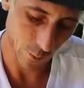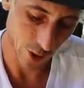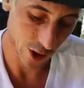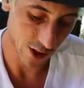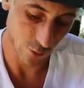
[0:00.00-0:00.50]

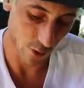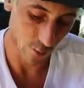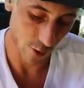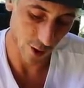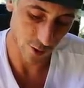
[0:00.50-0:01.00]
We just need one
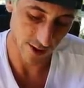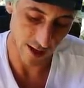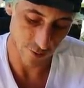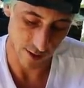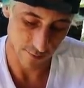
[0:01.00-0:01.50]
more
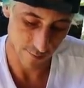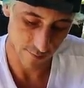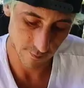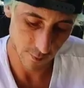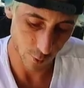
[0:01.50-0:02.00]
100,000.
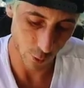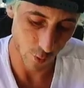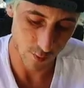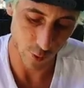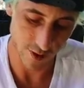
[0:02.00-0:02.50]
Or
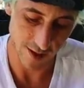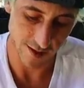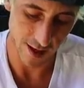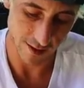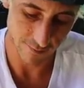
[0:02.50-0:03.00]
one more
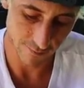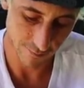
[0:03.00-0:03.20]
10K.